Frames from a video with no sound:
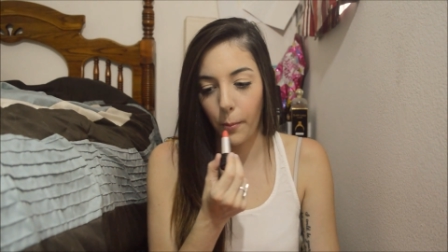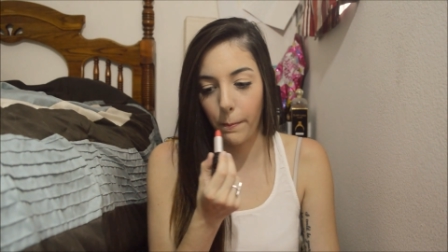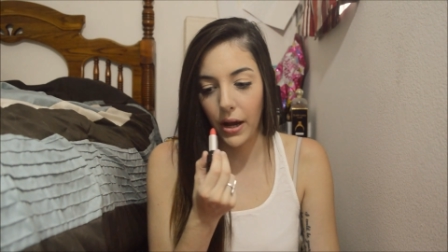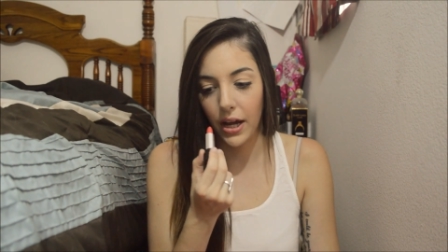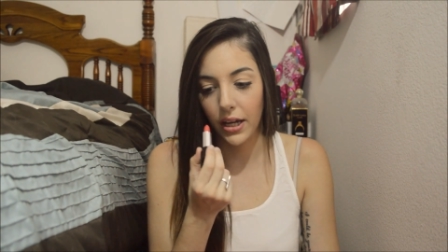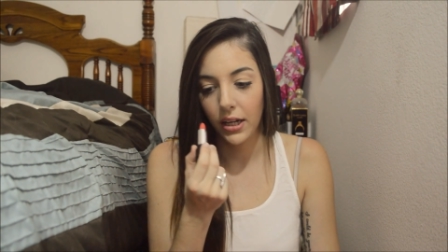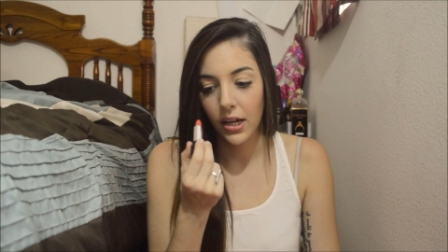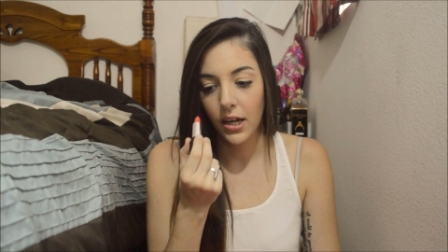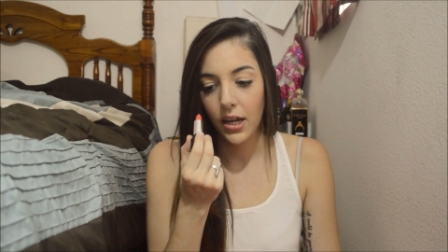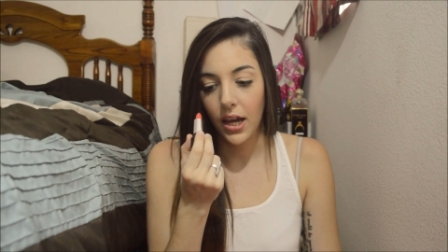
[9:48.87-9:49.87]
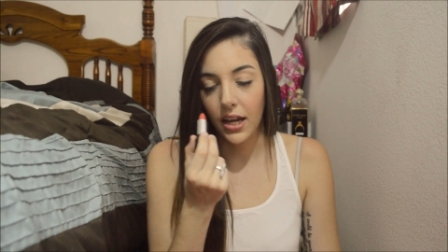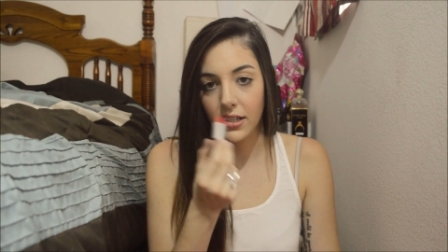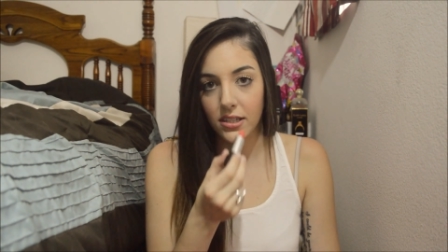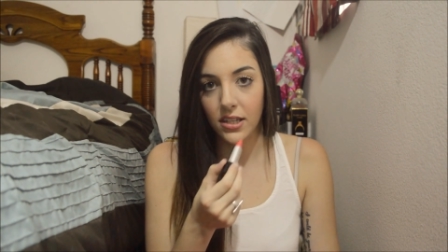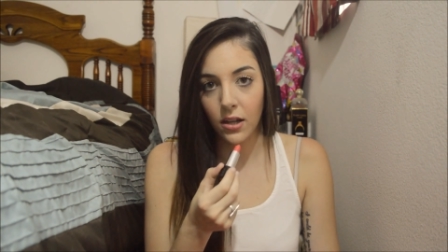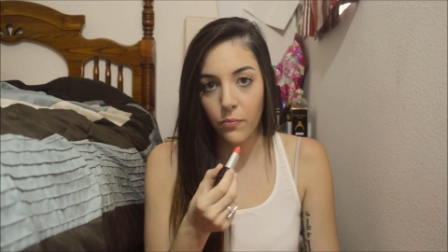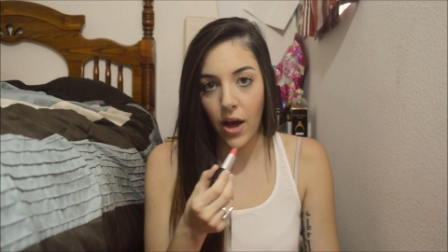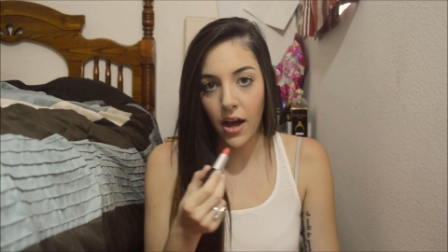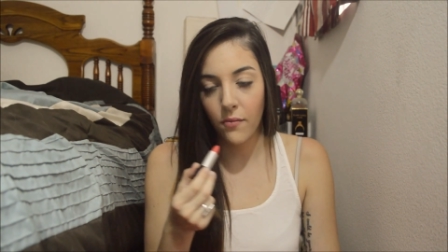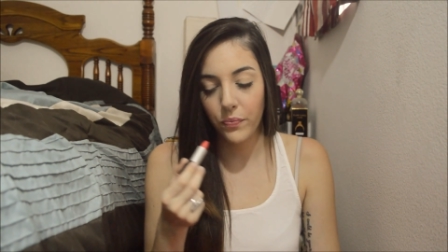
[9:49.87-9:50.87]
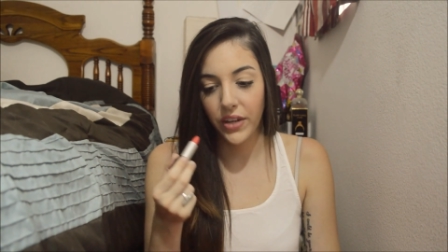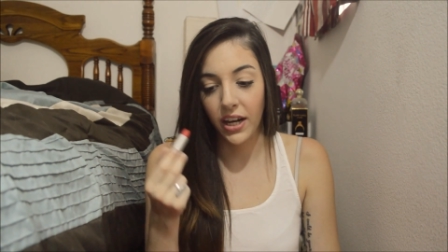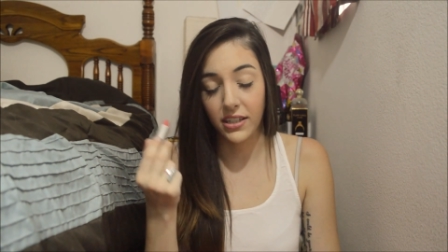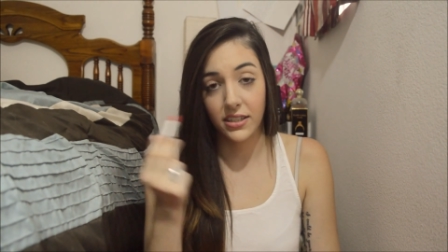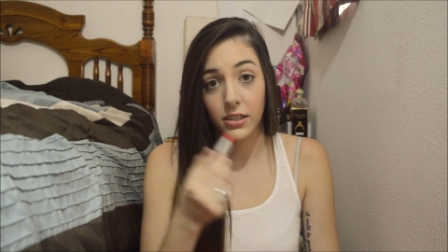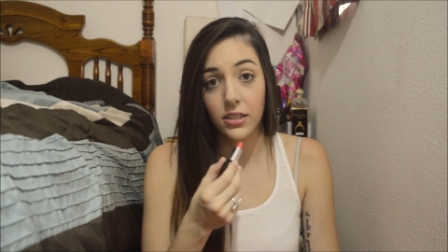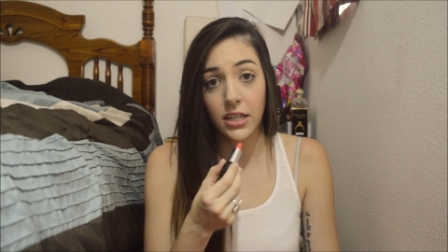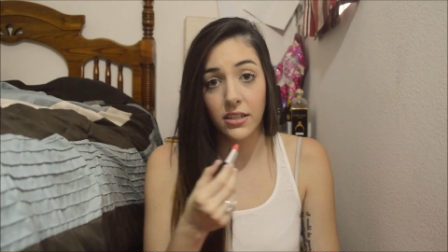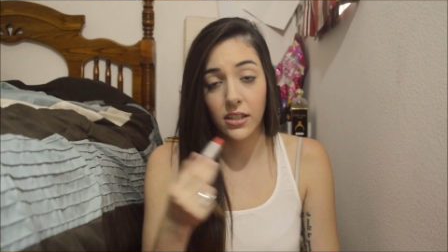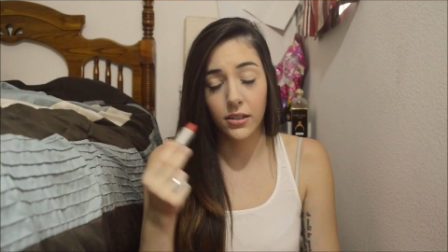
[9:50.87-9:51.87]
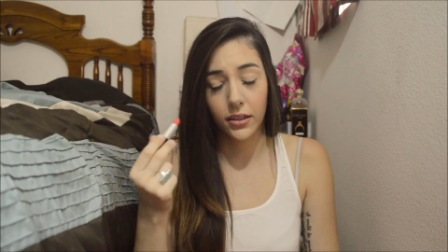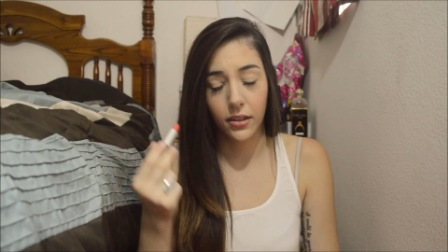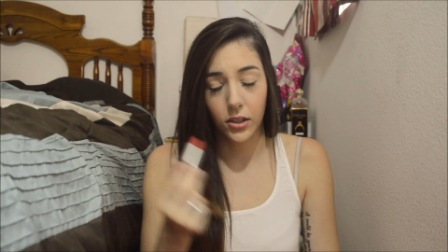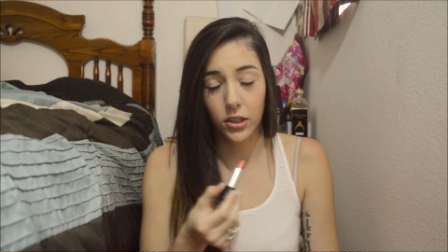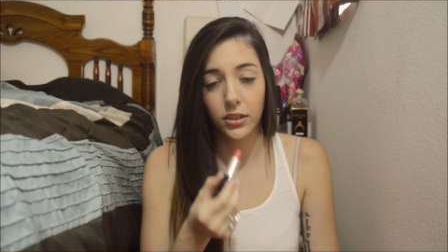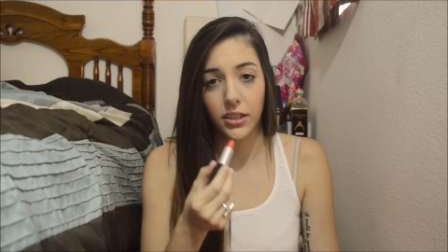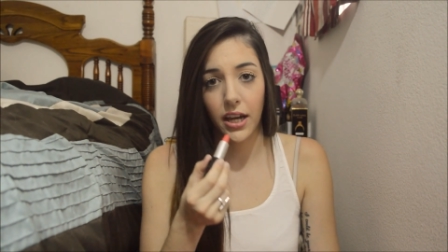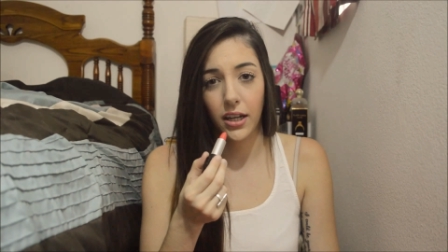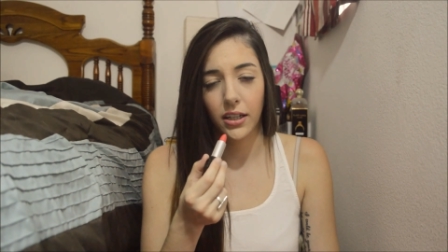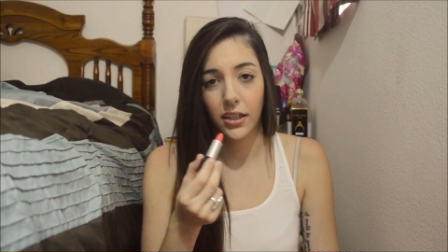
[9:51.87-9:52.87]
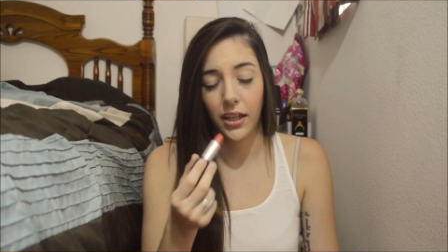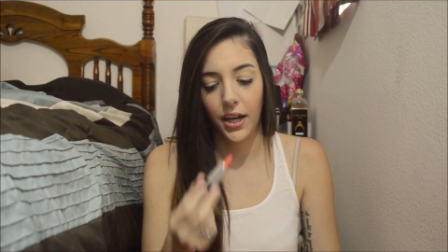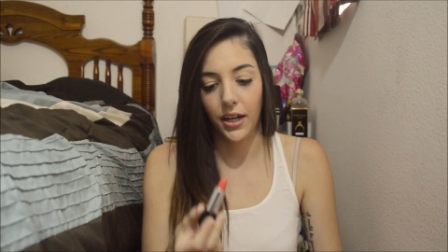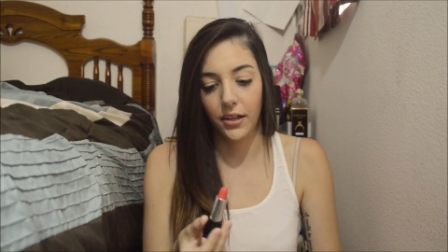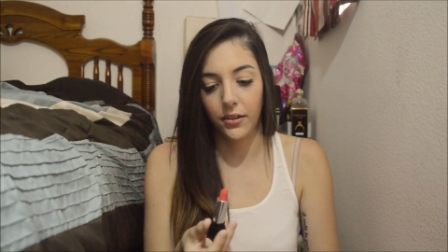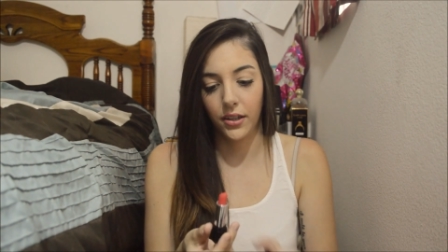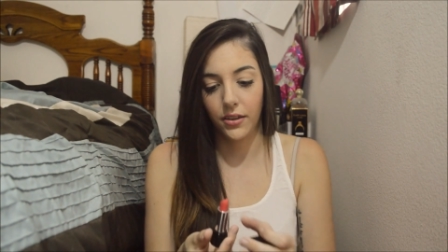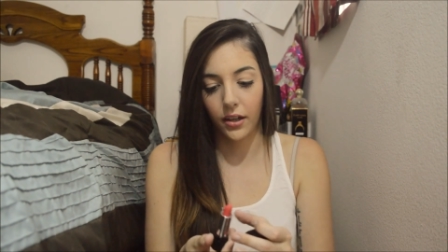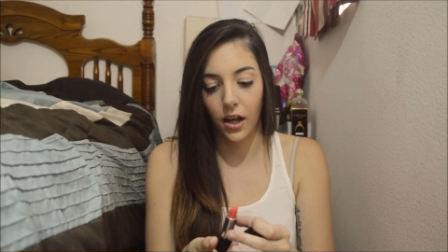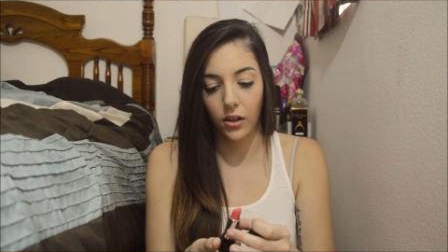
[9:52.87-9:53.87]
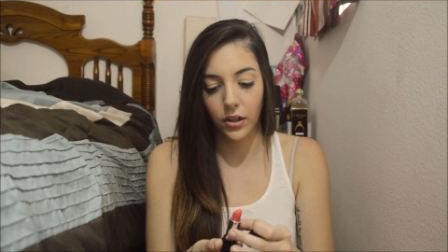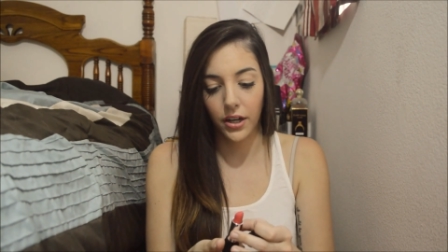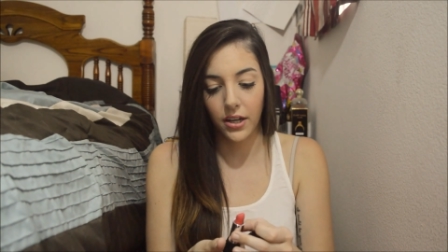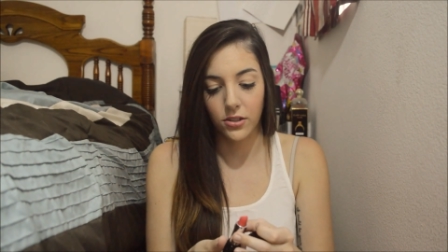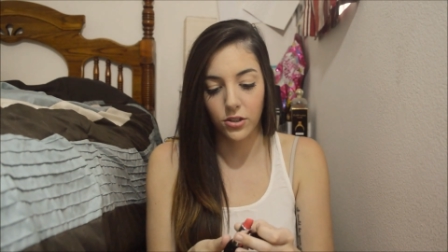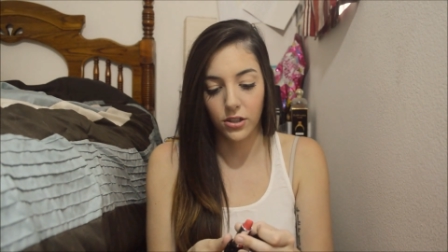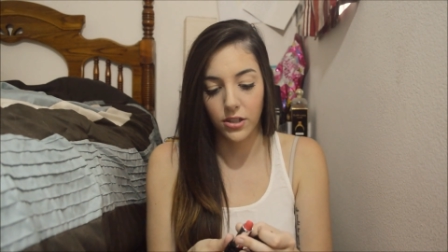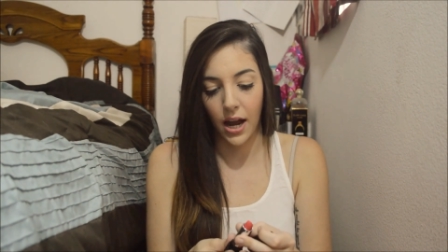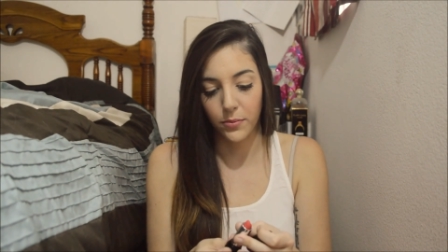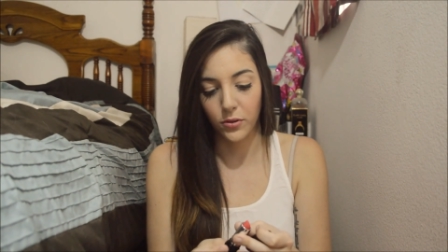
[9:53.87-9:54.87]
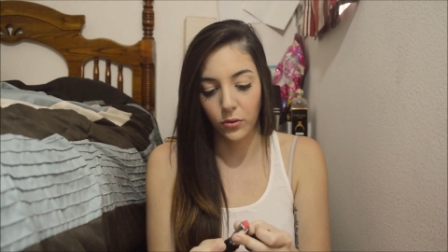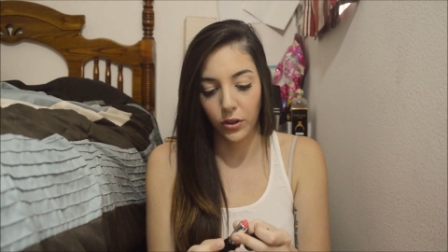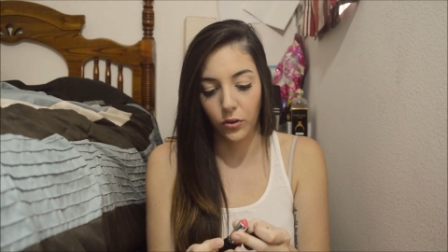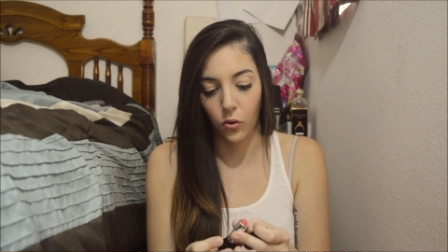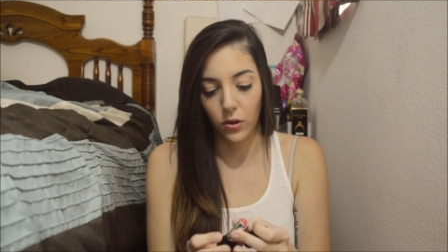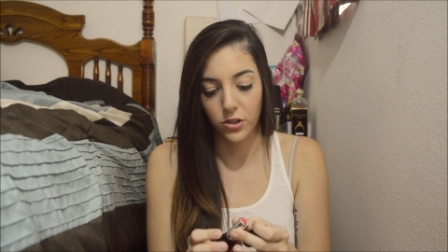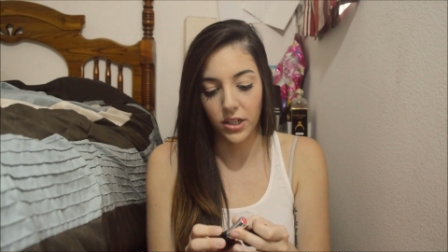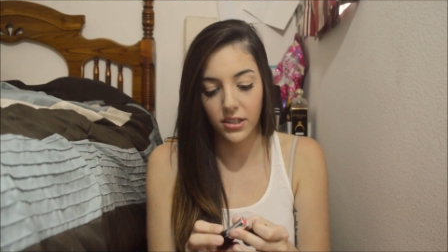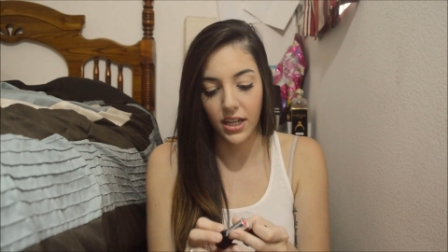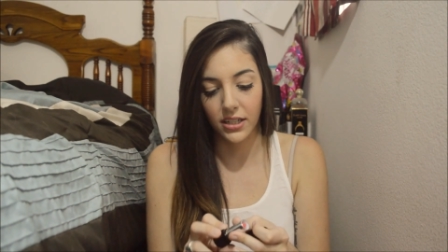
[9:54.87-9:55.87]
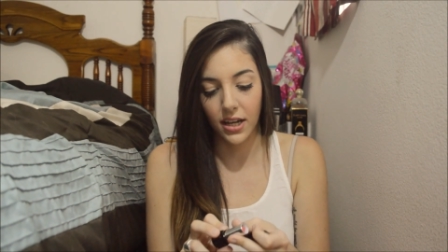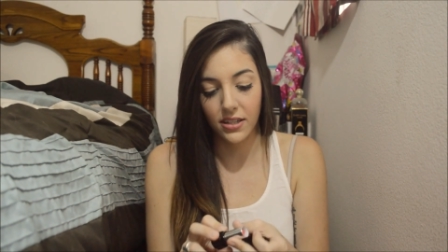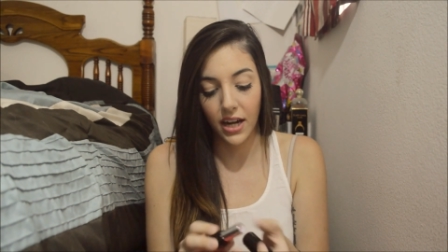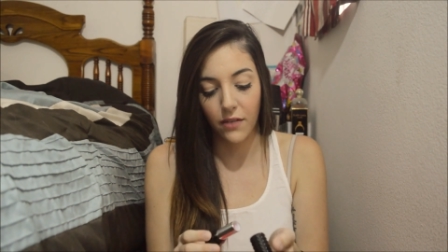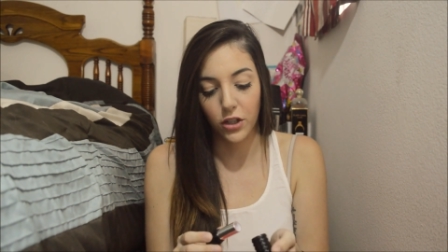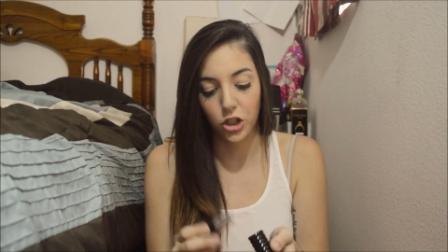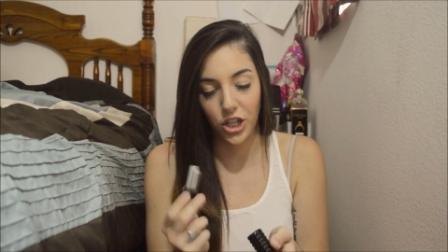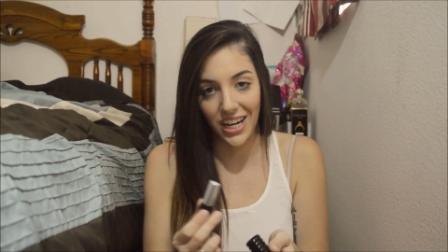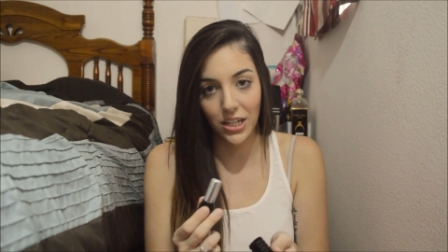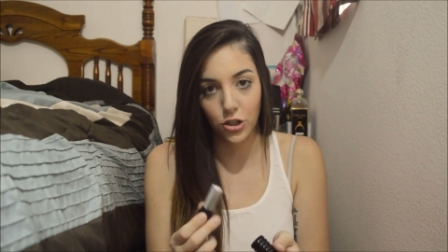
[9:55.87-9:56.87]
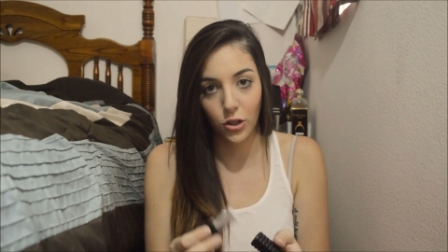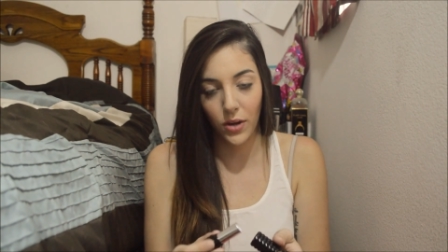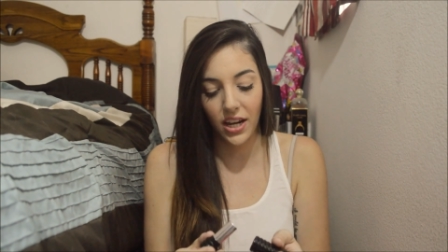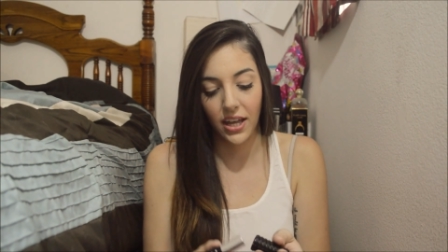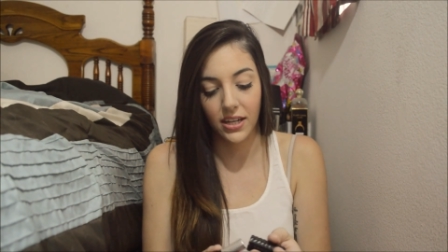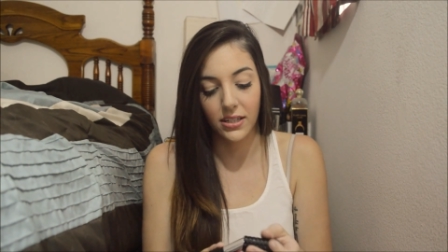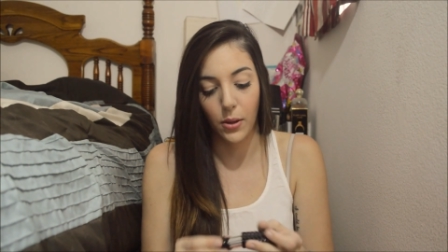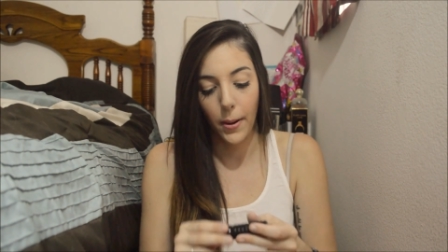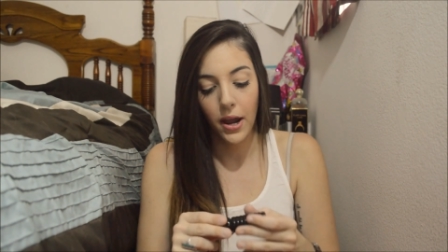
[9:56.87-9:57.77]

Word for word: but it is still matte and it still stays on all day and the color is just absolutely gorgeous. It doesn't have a sheen to it. It is